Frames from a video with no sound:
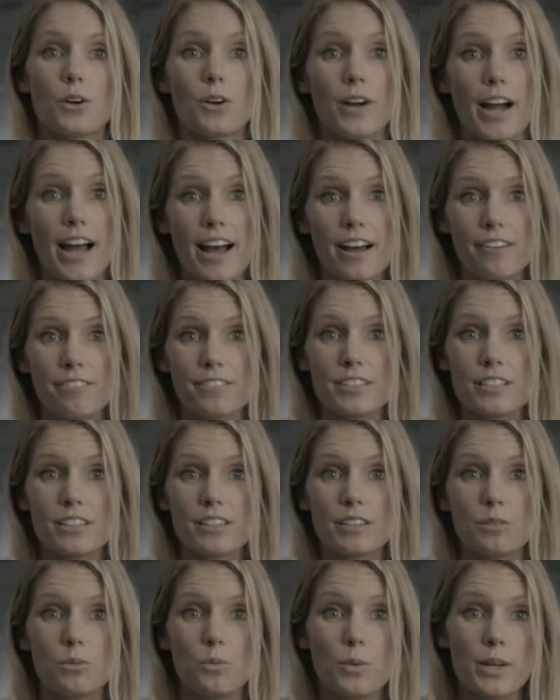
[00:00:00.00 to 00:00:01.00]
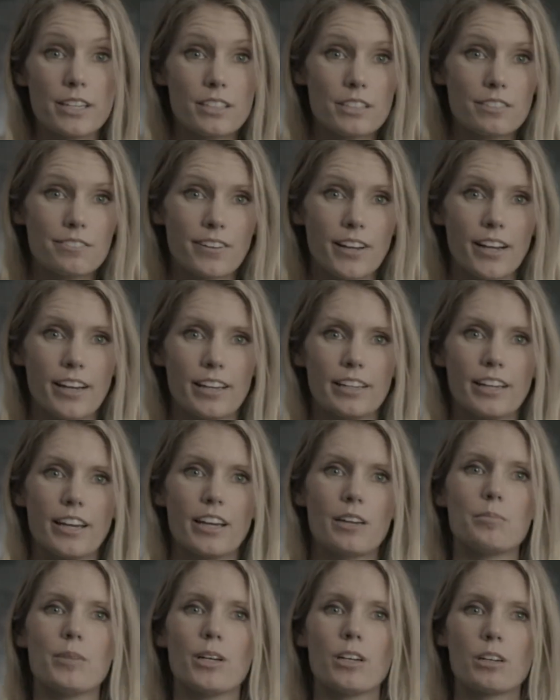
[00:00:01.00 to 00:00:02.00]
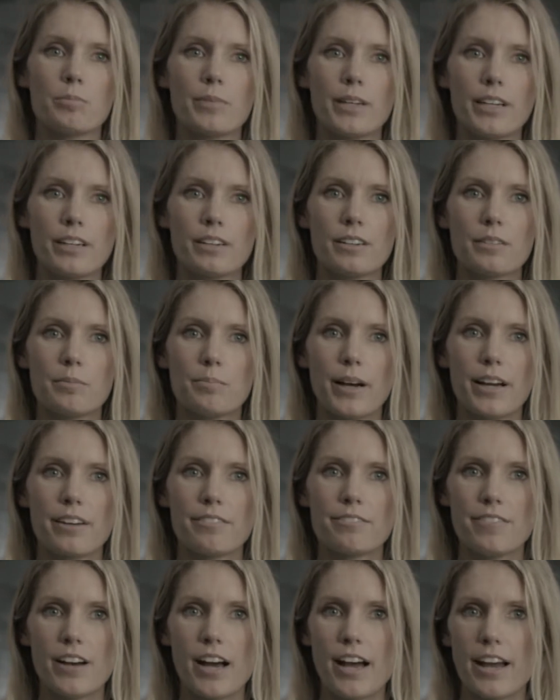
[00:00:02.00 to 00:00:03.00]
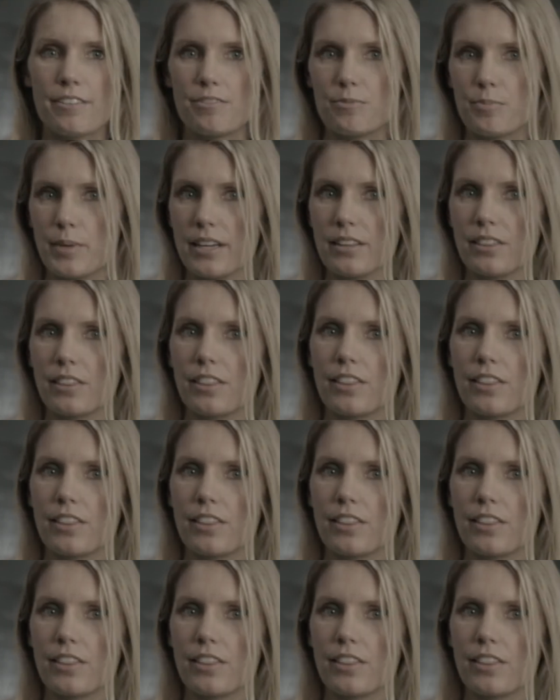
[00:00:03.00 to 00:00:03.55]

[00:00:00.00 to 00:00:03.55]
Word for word: craft, we define at Milkmade by 5 main